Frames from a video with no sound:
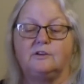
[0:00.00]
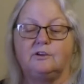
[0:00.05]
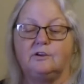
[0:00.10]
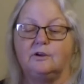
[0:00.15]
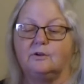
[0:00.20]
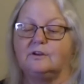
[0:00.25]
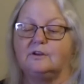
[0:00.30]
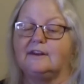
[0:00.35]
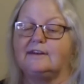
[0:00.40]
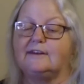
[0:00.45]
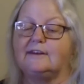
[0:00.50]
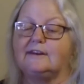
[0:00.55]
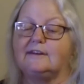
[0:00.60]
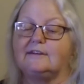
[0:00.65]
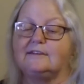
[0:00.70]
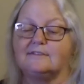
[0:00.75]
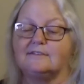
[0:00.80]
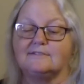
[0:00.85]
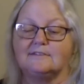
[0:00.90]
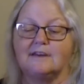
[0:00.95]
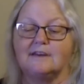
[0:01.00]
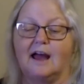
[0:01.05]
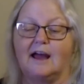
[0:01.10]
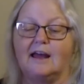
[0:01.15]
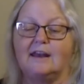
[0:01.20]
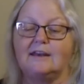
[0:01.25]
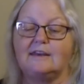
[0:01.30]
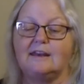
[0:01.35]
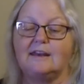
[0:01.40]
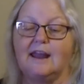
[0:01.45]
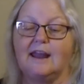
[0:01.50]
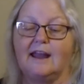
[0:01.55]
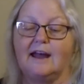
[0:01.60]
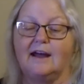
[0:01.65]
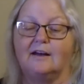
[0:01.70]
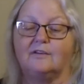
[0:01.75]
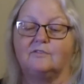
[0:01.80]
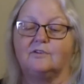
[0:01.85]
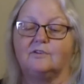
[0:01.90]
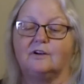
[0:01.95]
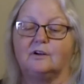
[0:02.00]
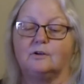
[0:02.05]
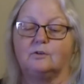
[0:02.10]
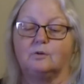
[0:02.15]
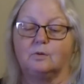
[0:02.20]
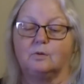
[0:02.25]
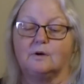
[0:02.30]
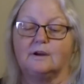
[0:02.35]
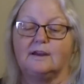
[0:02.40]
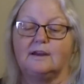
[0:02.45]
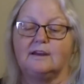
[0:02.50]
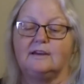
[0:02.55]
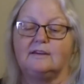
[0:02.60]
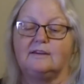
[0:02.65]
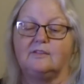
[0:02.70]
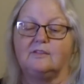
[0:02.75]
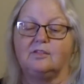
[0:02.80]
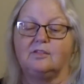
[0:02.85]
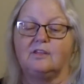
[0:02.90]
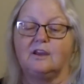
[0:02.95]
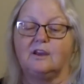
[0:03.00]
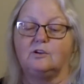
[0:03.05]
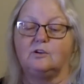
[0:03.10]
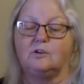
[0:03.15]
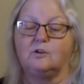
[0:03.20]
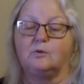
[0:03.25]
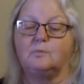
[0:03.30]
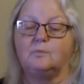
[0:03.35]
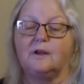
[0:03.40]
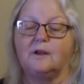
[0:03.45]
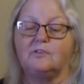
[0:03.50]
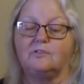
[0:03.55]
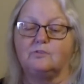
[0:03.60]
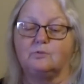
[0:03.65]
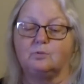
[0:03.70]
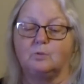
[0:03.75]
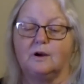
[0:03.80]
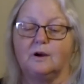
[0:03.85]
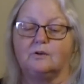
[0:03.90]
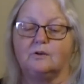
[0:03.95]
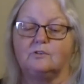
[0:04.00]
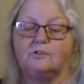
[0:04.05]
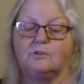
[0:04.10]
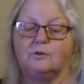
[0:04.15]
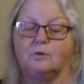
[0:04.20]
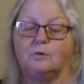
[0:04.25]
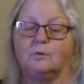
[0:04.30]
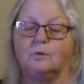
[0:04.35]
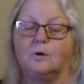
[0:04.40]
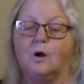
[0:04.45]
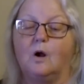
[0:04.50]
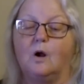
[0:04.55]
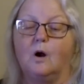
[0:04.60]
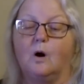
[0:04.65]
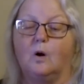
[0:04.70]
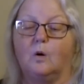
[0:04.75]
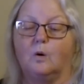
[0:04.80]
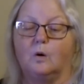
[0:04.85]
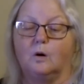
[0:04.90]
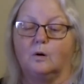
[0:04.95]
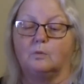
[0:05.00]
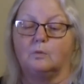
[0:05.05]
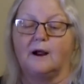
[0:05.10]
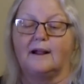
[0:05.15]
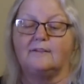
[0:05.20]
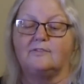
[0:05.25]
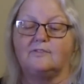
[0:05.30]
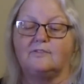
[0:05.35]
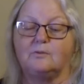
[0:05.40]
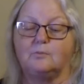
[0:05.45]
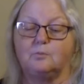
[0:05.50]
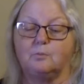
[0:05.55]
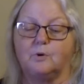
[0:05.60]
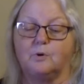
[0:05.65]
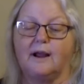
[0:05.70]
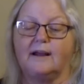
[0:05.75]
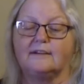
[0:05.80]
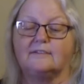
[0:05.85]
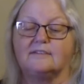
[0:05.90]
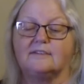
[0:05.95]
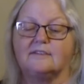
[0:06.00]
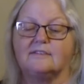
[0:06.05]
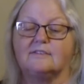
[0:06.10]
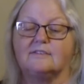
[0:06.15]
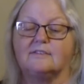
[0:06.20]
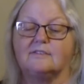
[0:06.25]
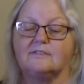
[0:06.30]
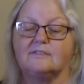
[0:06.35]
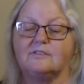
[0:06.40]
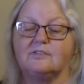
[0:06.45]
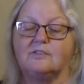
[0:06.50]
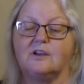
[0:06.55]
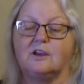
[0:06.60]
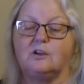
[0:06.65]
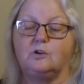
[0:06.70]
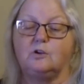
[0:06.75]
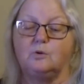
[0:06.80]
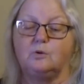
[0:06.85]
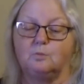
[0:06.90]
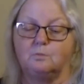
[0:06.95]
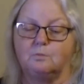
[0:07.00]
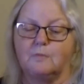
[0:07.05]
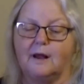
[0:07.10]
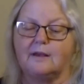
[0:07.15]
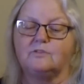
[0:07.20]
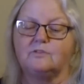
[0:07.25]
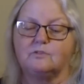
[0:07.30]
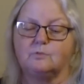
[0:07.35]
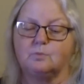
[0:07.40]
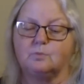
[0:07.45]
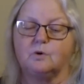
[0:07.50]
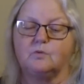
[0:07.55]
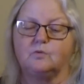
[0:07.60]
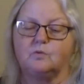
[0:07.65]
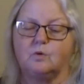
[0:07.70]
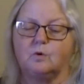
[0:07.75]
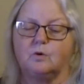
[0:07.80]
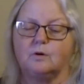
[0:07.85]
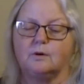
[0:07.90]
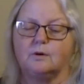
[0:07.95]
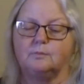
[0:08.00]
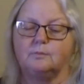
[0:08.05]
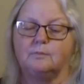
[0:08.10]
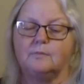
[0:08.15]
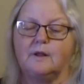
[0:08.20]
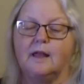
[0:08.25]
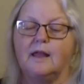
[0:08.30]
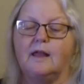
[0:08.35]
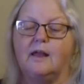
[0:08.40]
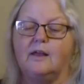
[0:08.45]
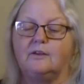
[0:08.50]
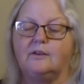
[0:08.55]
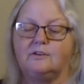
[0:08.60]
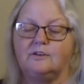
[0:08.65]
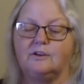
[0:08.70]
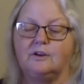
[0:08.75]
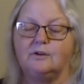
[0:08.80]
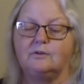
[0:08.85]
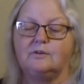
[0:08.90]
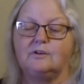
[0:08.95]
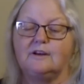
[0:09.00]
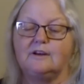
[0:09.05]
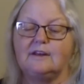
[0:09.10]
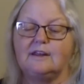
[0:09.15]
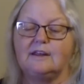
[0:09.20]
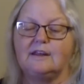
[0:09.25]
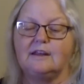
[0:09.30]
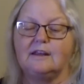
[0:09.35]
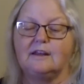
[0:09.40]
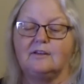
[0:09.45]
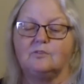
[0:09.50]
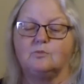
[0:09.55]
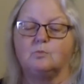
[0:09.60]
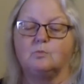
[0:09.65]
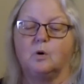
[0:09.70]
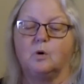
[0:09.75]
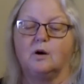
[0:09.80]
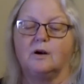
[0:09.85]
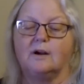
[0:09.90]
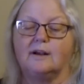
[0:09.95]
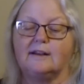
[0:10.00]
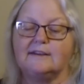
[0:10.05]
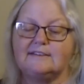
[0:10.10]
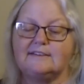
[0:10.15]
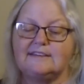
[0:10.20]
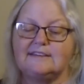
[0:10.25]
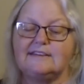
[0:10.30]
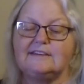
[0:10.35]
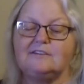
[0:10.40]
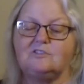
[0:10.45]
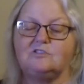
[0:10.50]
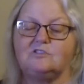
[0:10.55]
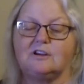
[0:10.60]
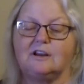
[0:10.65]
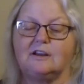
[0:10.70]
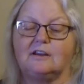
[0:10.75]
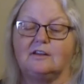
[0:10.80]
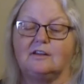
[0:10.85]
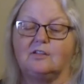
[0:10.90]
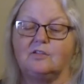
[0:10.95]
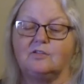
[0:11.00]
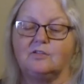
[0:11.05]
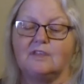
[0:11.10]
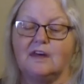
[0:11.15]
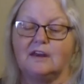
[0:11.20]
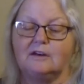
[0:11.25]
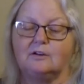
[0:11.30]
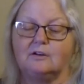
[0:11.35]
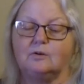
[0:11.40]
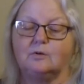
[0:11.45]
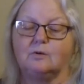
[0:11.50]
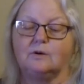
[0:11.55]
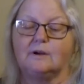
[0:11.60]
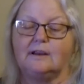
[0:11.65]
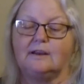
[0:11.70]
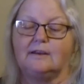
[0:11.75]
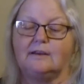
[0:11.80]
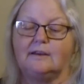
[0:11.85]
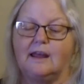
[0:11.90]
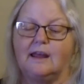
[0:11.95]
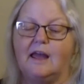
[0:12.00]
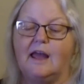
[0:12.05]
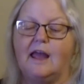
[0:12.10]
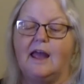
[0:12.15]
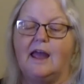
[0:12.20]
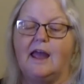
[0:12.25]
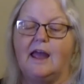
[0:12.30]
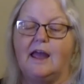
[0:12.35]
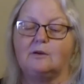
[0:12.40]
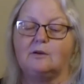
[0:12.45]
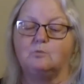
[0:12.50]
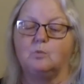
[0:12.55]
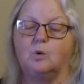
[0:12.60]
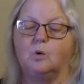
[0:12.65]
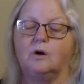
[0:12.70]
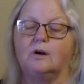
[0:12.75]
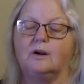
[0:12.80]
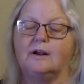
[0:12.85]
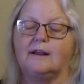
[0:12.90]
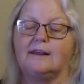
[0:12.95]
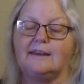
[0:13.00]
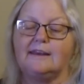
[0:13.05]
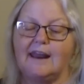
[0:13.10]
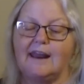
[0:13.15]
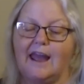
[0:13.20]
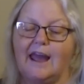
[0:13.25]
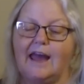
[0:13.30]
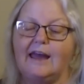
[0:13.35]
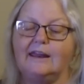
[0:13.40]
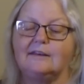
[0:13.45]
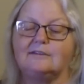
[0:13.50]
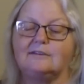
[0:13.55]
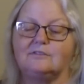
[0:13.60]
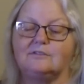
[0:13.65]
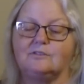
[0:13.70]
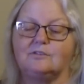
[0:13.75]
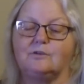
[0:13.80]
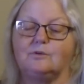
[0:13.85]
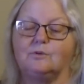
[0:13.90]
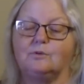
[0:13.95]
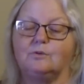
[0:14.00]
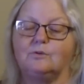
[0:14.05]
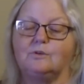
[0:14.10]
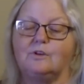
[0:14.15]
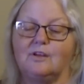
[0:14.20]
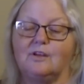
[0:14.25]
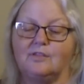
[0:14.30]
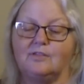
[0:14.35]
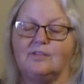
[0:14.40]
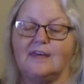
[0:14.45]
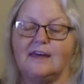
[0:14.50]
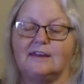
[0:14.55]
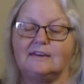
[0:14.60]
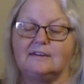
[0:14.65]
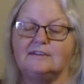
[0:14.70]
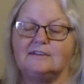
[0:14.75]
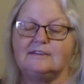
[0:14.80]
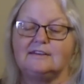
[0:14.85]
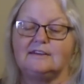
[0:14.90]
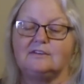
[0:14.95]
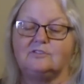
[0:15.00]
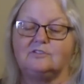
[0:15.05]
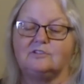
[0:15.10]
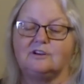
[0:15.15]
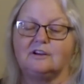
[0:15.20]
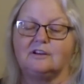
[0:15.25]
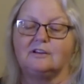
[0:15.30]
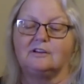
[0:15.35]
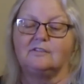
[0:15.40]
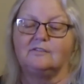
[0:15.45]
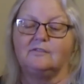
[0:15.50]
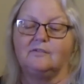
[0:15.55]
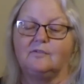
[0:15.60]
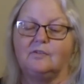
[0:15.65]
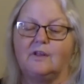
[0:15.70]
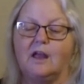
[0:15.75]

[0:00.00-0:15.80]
Unity does not have a creed that you must swear to, or rites and practices that you must perform. Unity is more a teaching than a creed, and more an attitude than a teaching.